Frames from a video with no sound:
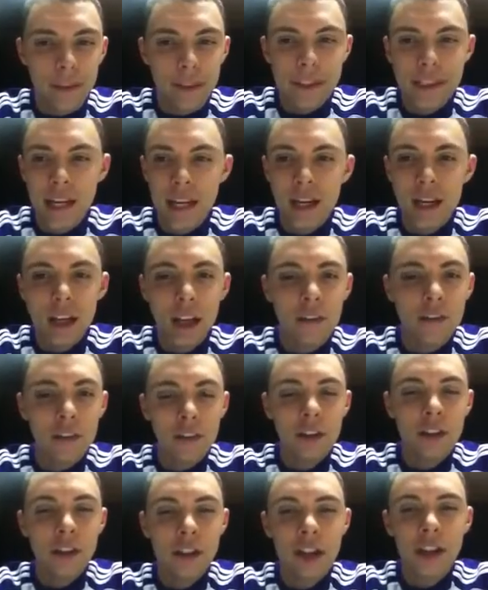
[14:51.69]
10,
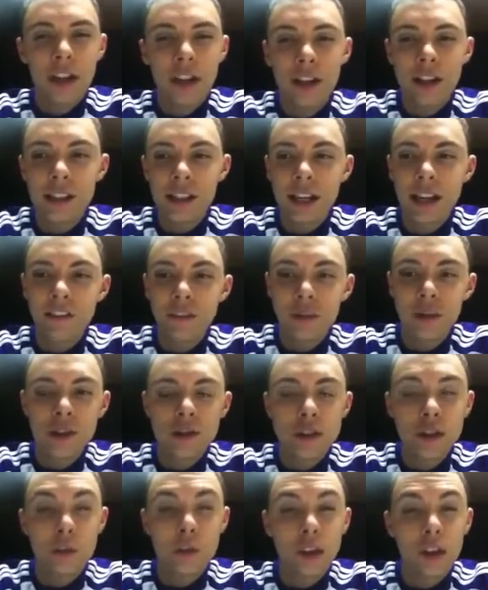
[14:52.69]
11 years later, he's giving me a
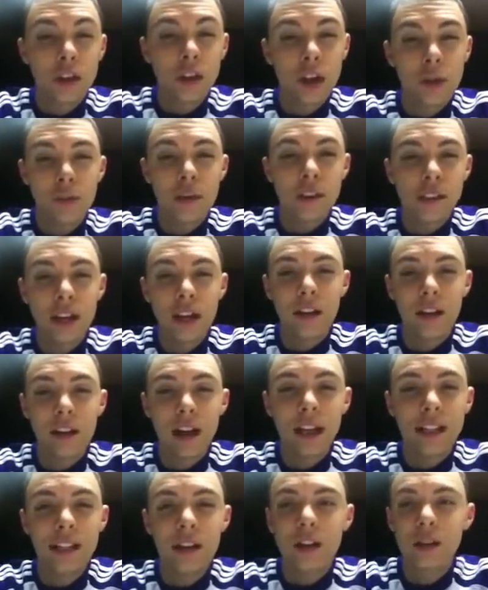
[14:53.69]
dream of the trumpet sounding.
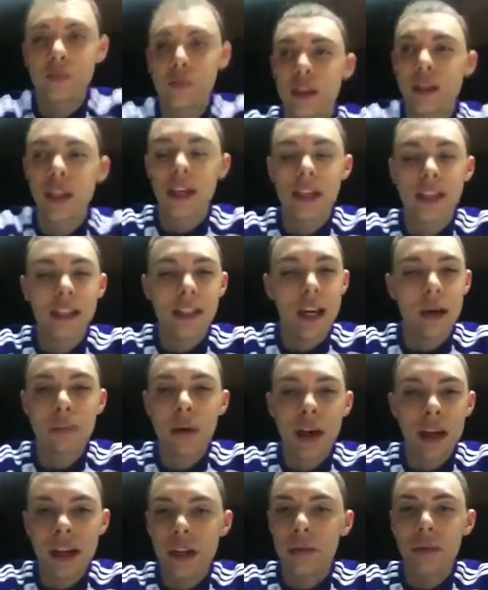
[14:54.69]
That tells me that he's
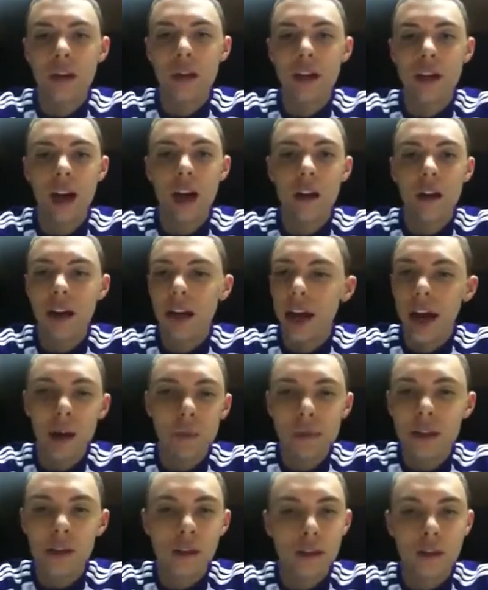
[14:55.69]
coming any minute now. It
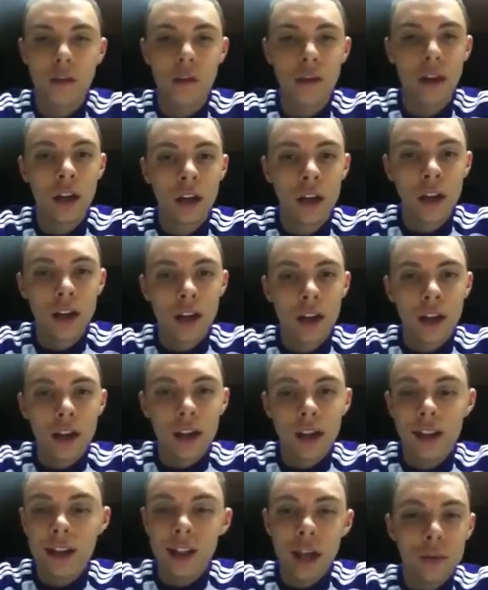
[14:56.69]
can't be soon.
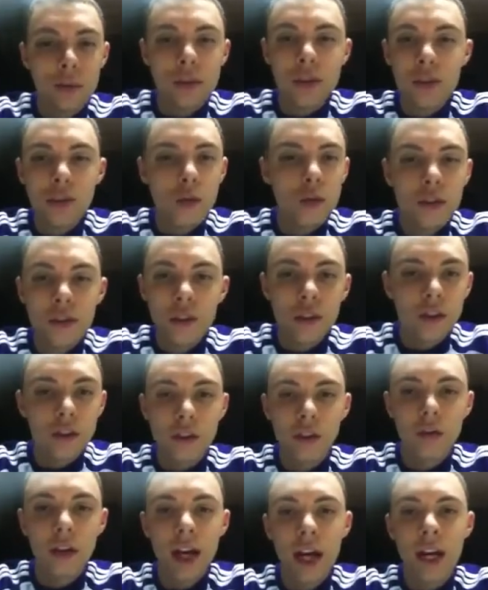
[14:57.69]
He's coming sooner than
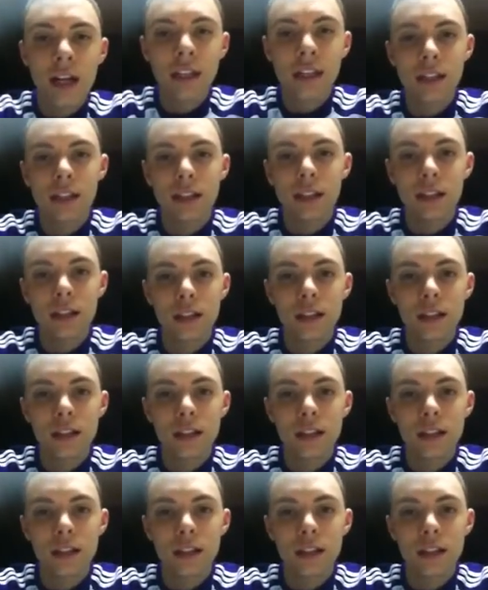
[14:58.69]
soon, guys.